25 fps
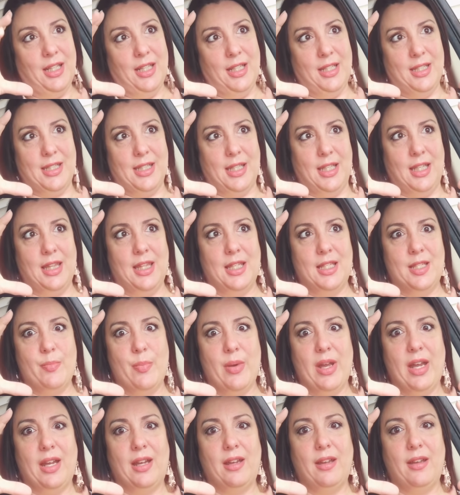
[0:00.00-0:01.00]
it's like this
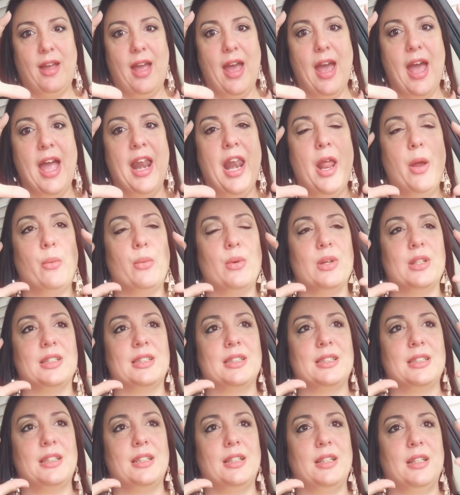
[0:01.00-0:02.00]
big, and it
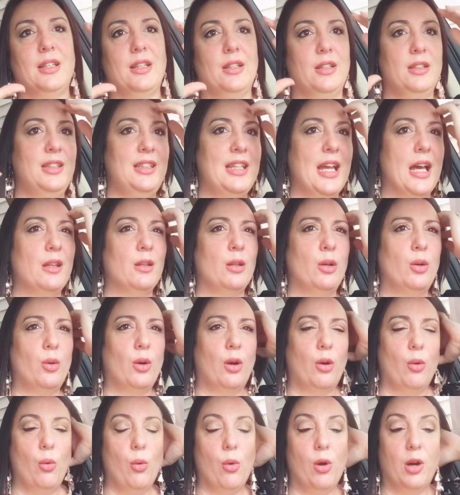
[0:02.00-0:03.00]
was yellow
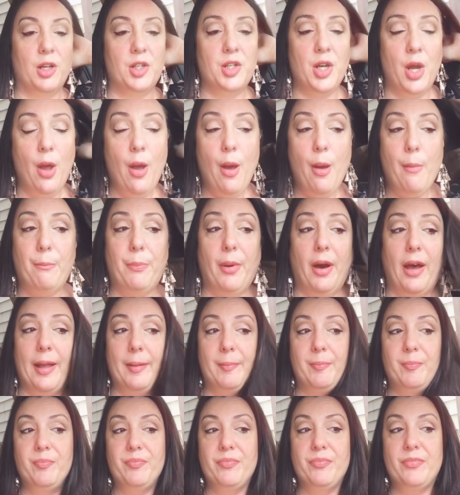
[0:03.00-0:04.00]
or orange. But
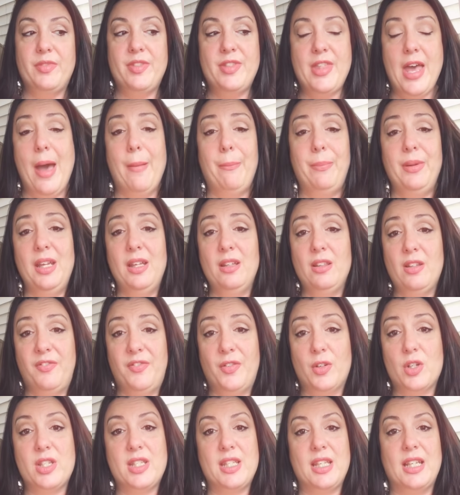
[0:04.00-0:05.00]
that being the
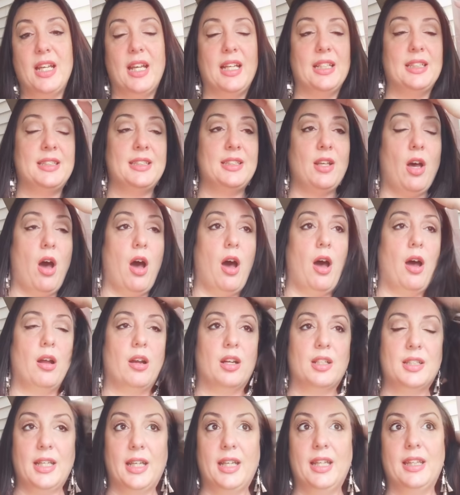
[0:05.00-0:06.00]
first thing I saw,
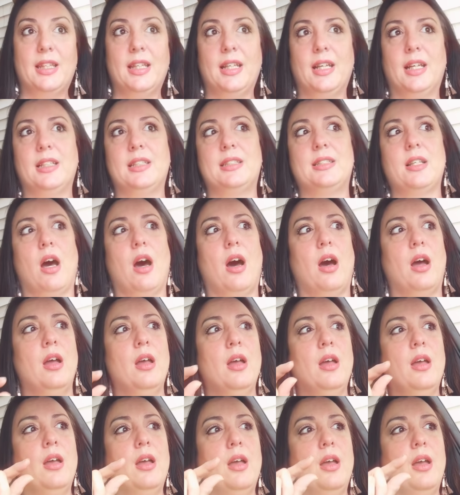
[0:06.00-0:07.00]
or second thing I saw,
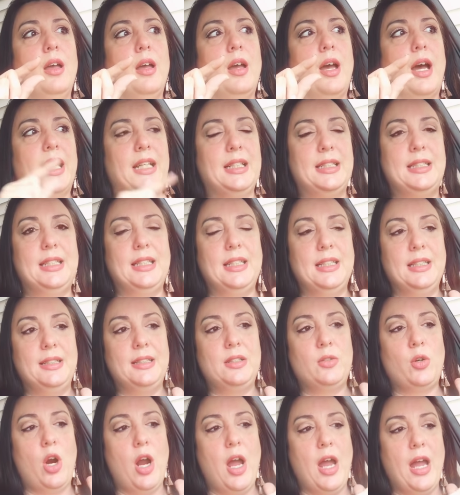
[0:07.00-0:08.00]
I did
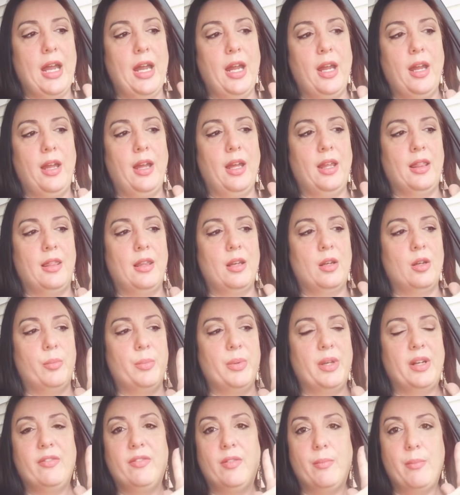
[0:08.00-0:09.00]
try a little
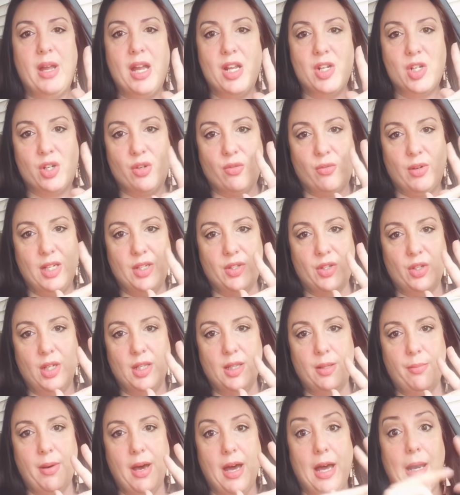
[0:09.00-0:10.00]
bit of a magic eraser
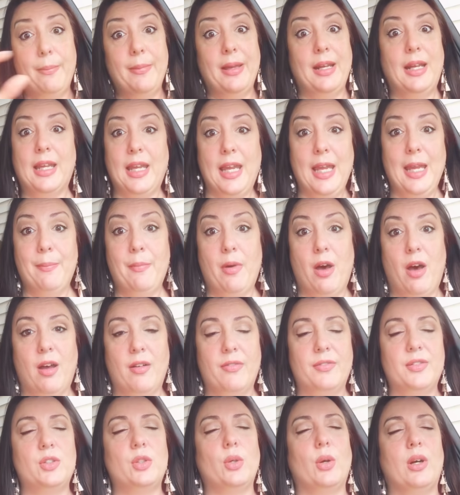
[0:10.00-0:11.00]
on the bottom and it came
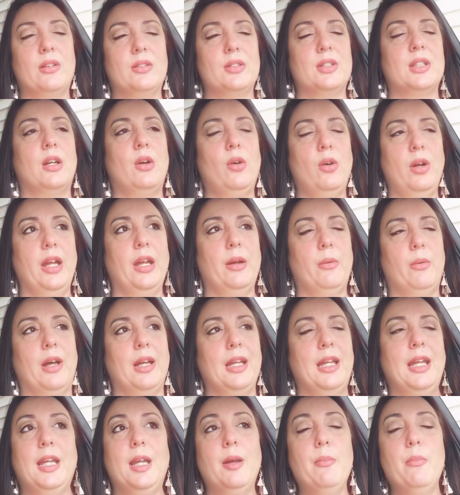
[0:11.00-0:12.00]
off. So I was like, okay, well
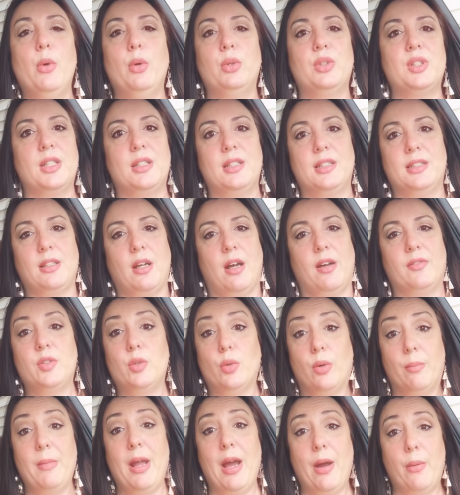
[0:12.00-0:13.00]
I can get most of this off,
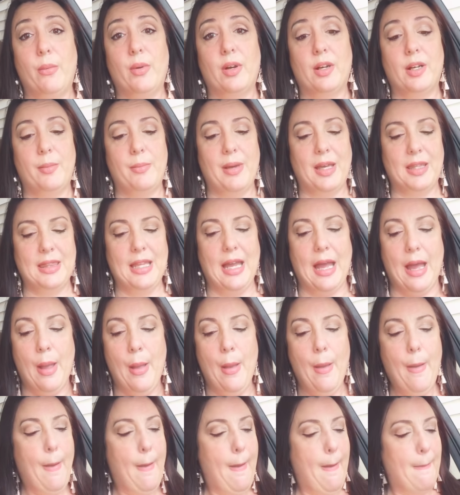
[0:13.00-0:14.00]
so I'm not worried about that.
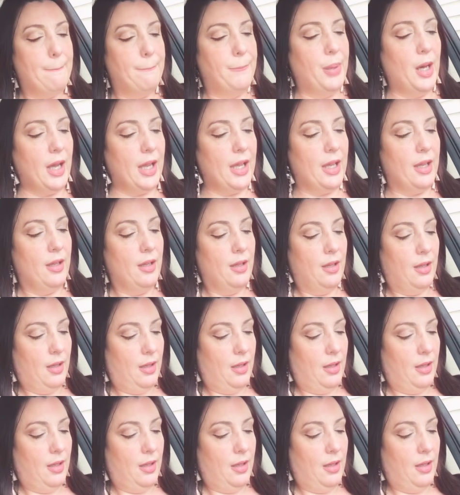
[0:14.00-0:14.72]
But